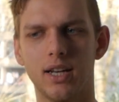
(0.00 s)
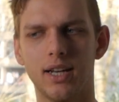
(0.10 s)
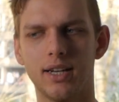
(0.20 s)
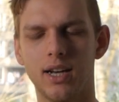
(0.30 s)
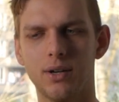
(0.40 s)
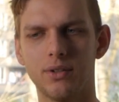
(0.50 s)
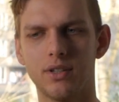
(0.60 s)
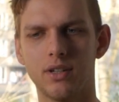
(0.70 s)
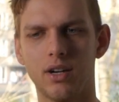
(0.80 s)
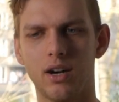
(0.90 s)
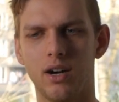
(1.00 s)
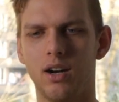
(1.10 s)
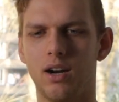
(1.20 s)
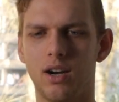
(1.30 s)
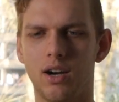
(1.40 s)
And now,
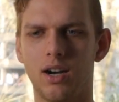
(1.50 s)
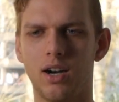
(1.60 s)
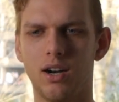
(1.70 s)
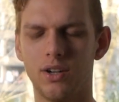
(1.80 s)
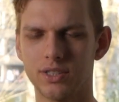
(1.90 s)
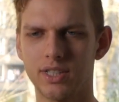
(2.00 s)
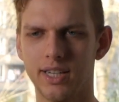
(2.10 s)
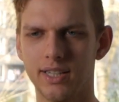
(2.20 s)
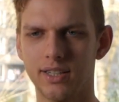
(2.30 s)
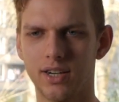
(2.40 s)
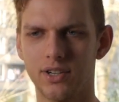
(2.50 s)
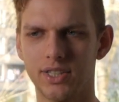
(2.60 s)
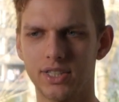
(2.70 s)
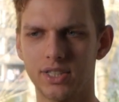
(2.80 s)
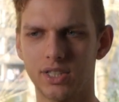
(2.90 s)
alternating
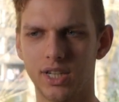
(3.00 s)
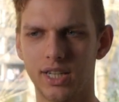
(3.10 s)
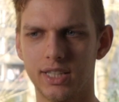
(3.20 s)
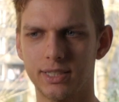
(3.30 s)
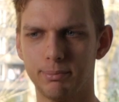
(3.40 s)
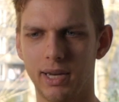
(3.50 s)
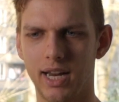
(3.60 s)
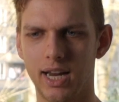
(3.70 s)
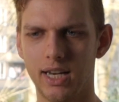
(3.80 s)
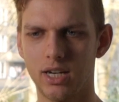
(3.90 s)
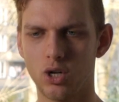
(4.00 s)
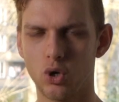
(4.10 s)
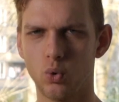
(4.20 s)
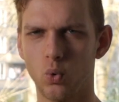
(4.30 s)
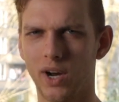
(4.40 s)
current is made
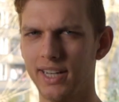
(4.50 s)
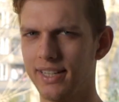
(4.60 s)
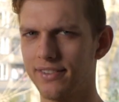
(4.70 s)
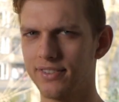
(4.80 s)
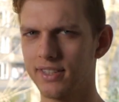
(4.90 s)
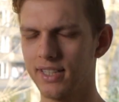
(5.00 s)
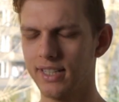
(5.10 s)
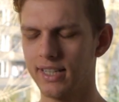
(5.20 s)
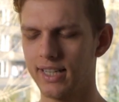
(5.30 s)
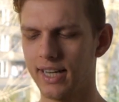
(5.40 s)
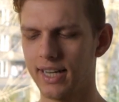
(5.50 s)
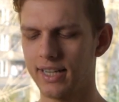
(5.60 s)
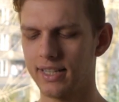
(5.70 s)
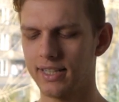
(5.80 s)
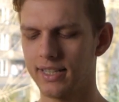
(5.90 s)
quite differently,
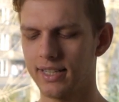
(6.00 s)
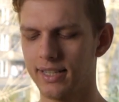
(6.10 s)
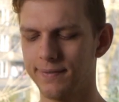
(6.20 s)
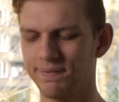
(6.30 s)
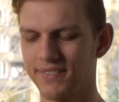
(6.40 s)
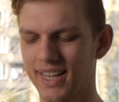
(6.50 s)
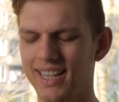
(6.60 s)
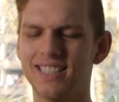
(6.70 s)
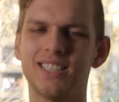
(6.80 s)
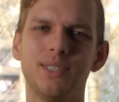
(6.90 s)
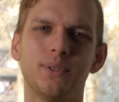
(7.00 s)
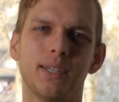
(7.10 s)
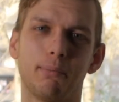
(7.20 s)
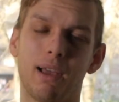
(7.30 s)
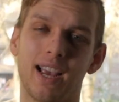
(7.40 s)
and it's
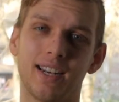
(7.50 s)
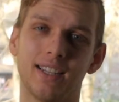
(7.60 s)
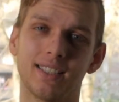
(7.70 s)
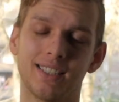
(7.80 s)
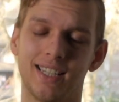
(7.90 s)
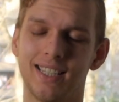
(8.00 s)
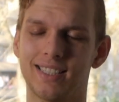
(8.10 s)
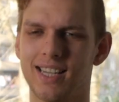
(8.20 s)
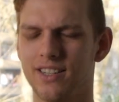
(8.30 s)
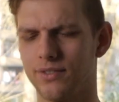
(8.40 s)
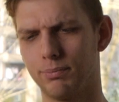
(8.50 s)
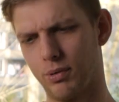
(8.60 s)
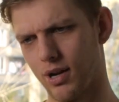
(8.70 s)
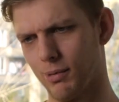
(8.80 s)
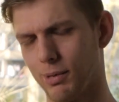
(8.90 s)
using magnets, and that's kind of a
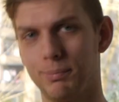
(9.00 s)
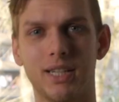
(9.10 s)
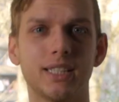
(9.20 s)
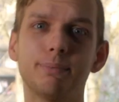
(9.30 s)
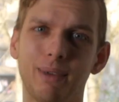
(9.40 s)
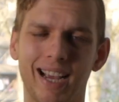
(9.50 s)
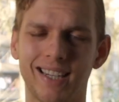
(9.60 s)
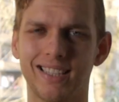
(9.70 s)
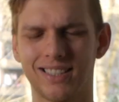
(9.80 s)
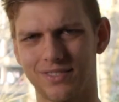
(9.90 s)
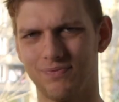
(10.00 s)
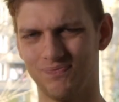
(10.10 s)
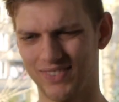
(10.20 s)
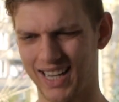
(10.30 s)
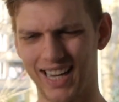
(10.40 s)
problem because magnets are
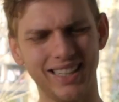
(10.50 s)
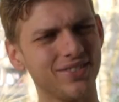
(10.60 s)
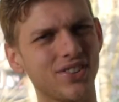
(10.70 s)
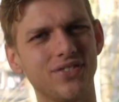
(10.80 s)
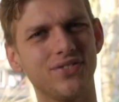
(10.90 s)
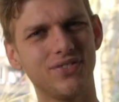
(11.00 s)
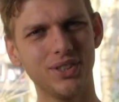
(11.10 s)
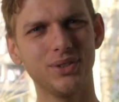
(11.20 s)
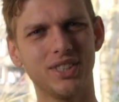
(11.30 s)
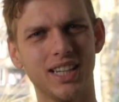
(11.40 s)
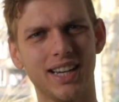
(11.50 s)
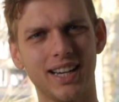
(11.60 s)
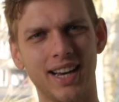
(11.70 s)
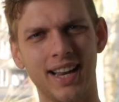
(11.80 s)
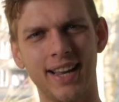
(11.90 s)
kind of
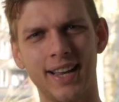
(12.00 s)
confusing.